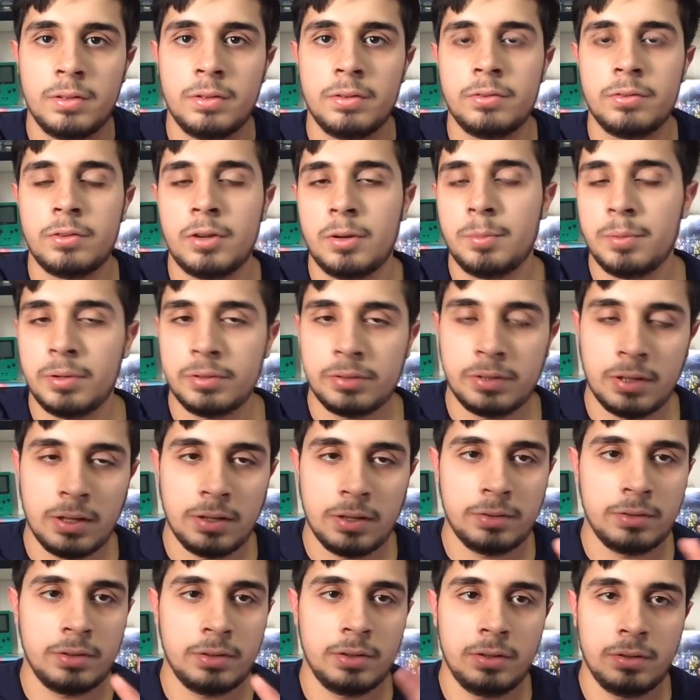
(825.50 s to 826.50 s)
Sorry about
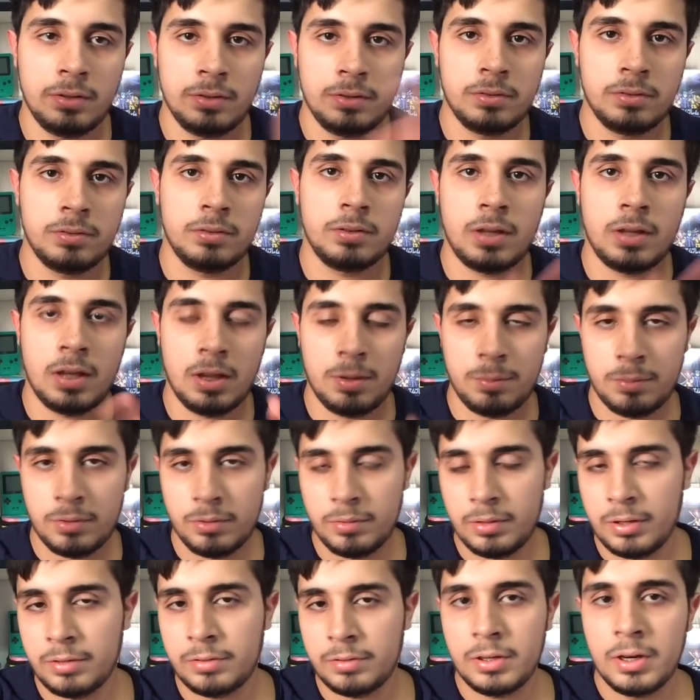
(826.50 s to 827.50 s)
that, the camera,
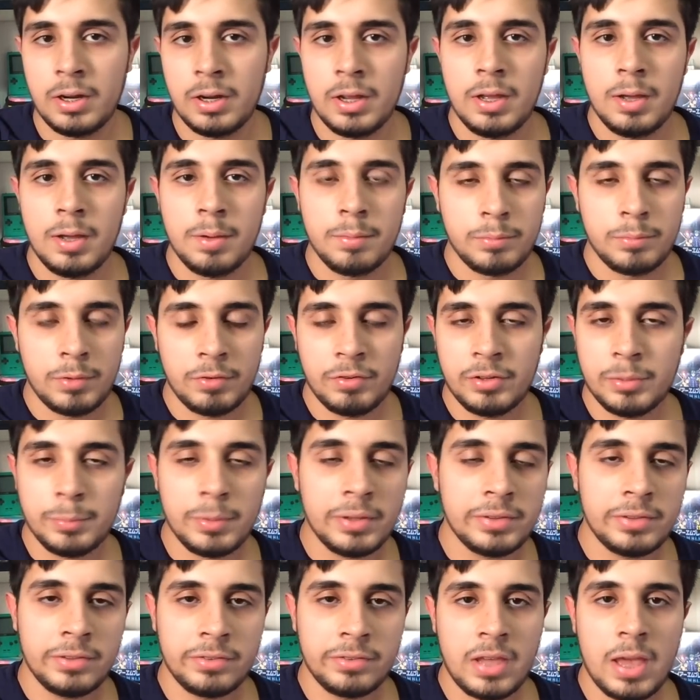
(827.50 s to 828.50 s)
whatever. Everything
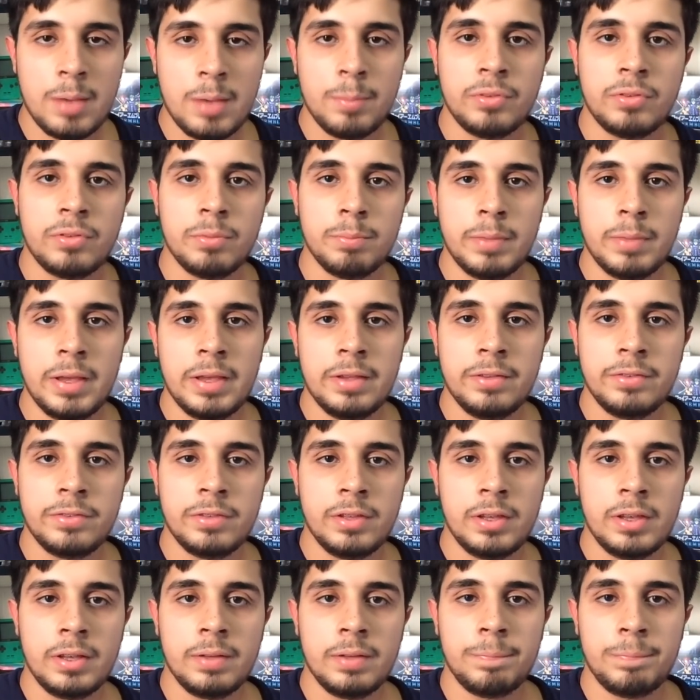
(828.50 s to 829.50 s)
about this game is
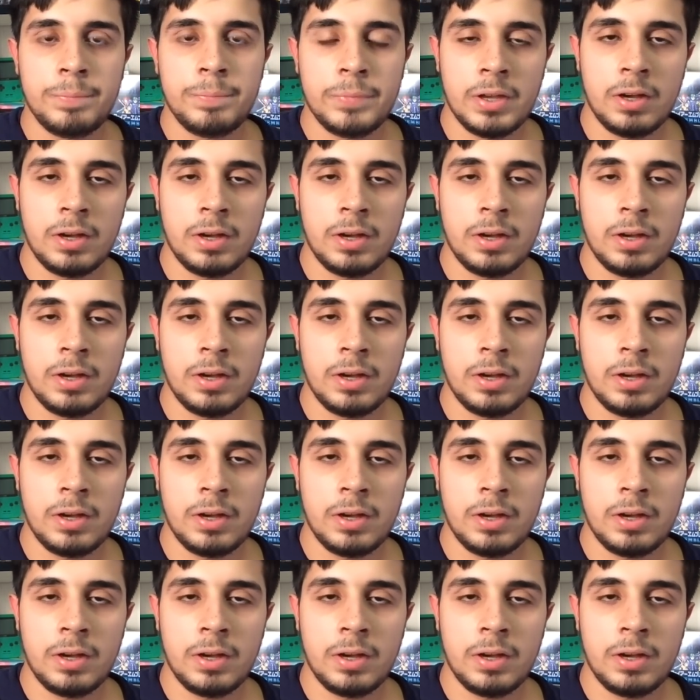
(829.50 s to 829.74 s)
amazing.